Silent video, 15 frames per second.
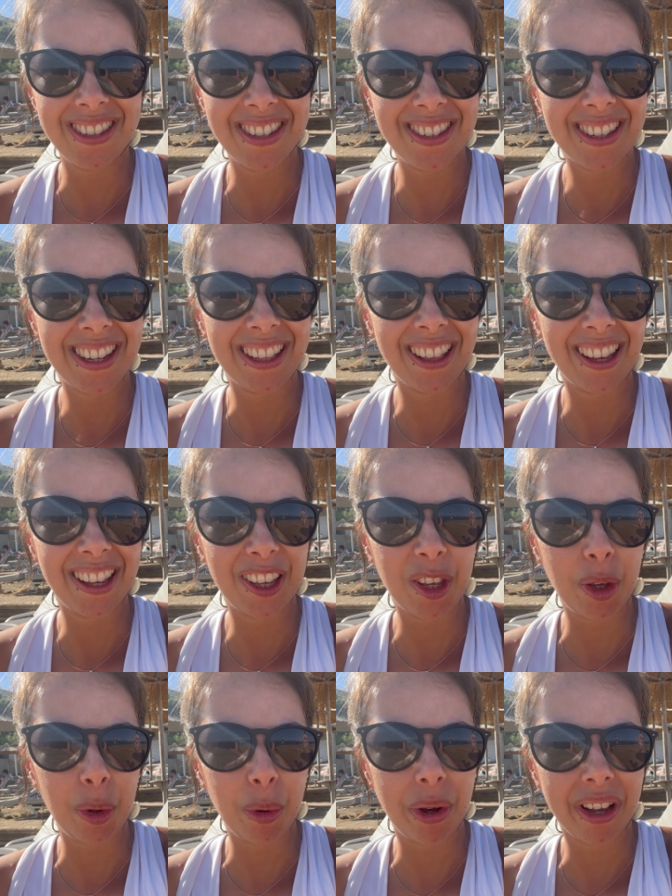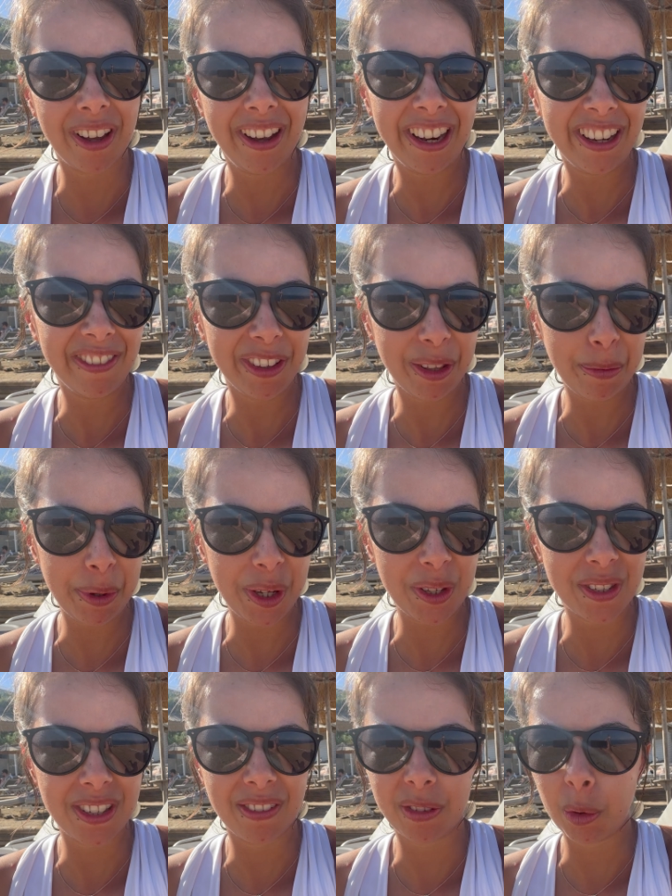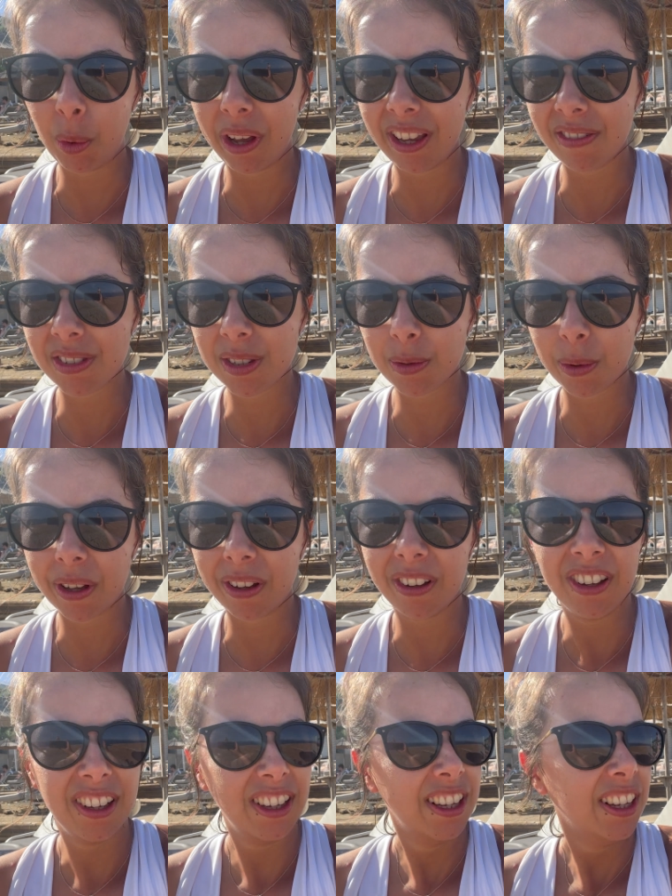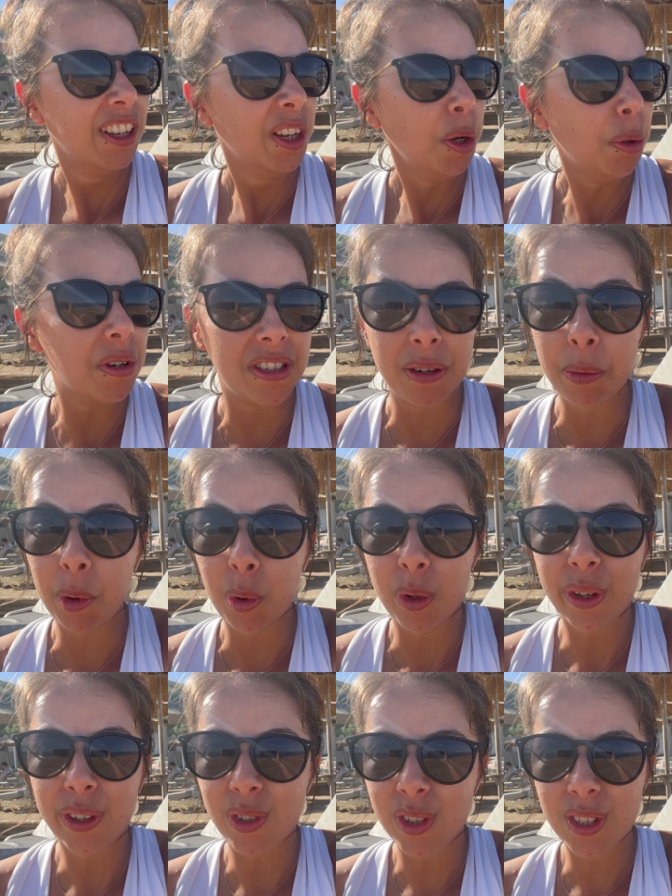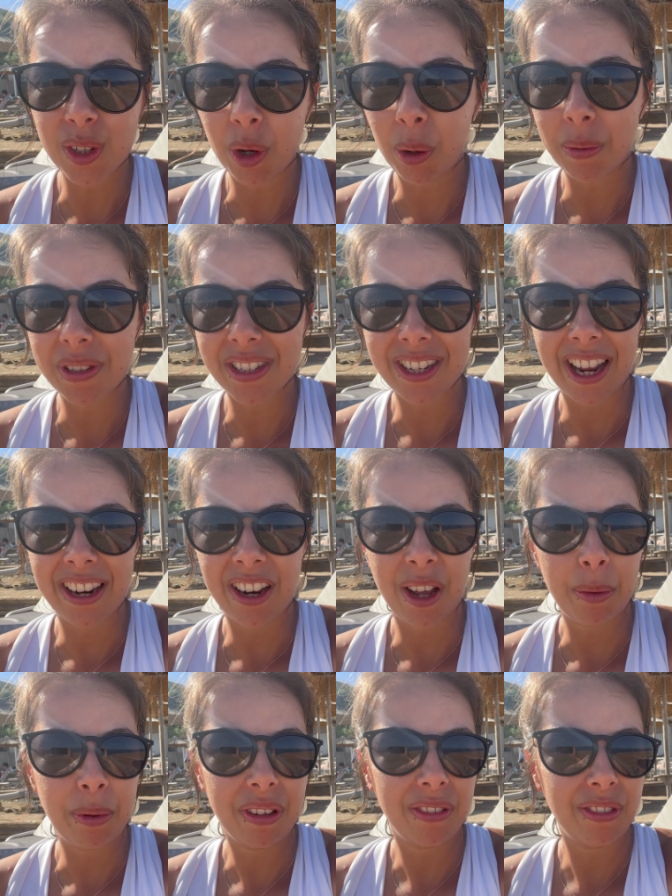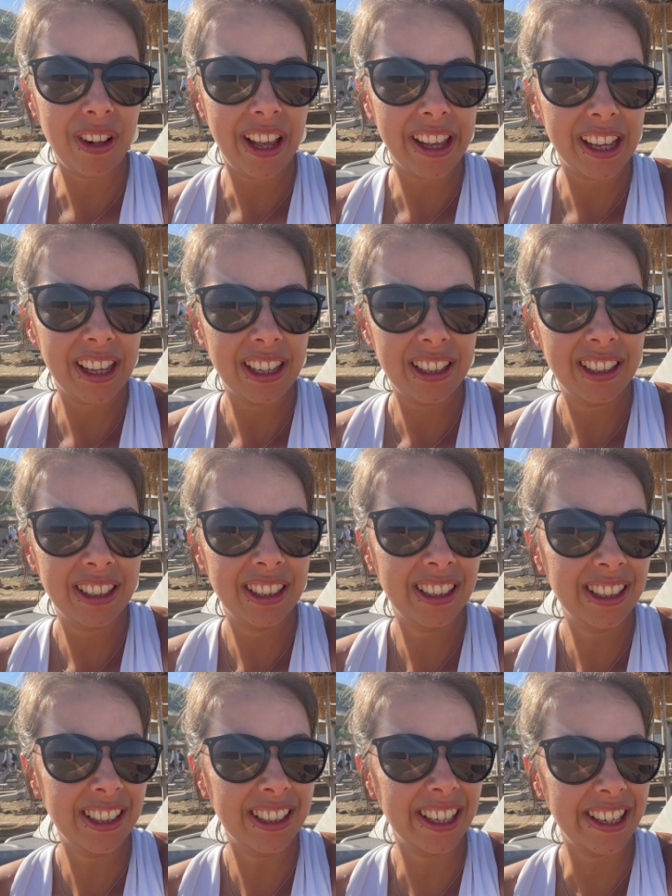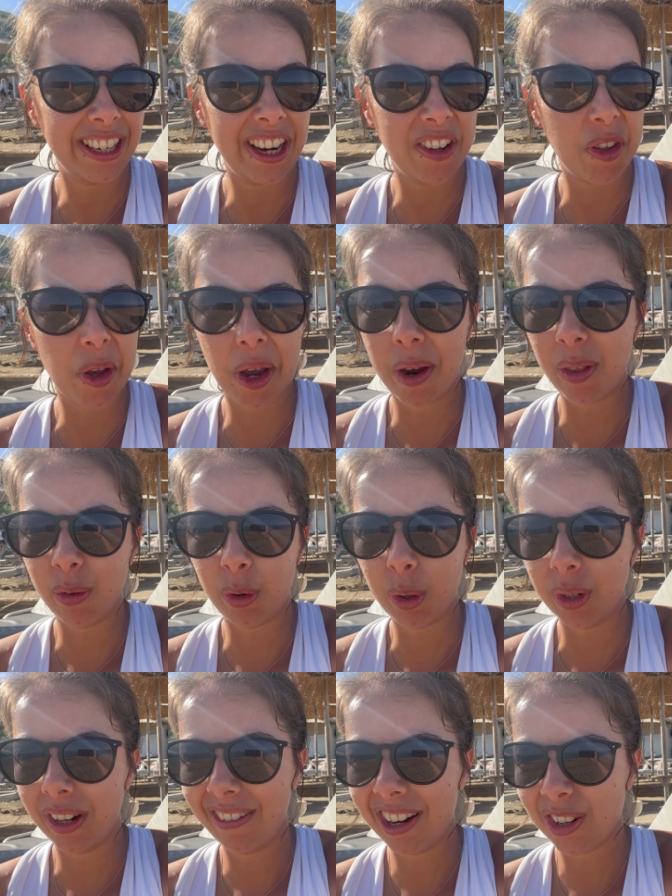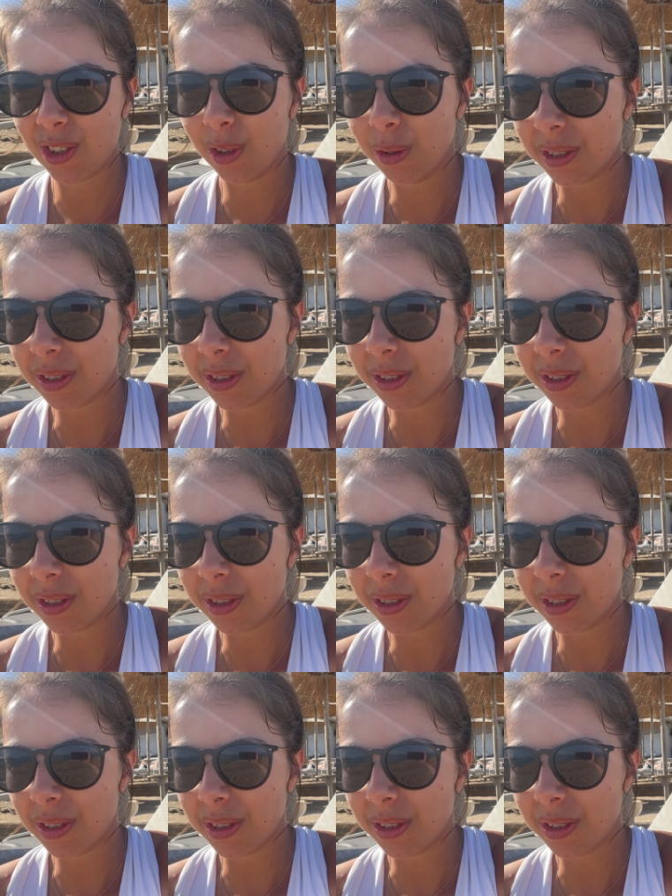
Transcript: the sea. Like you are kind of at the mercy of the waves as well. Whereas in a pool you can just stop and stand up if like, I don't know, you go in the wrong direction or